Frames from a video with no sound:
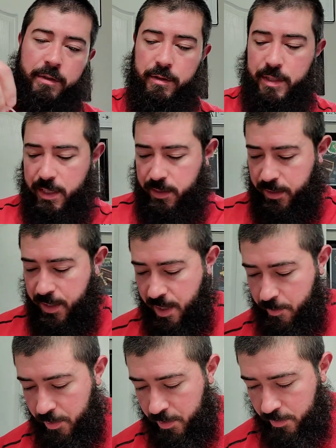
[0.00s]
take the
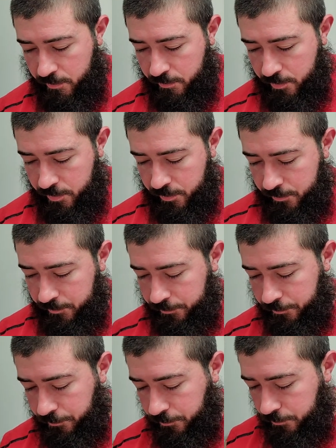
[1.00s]
cap off
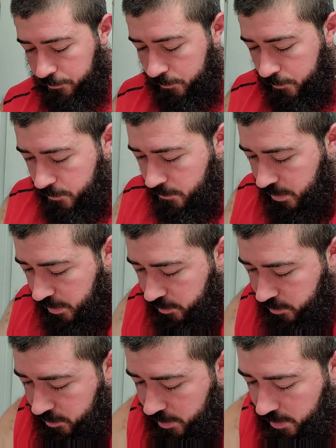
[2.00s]
and
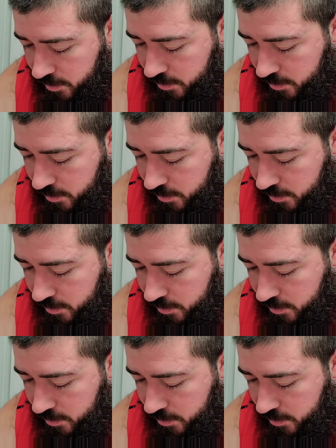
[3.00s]
just set it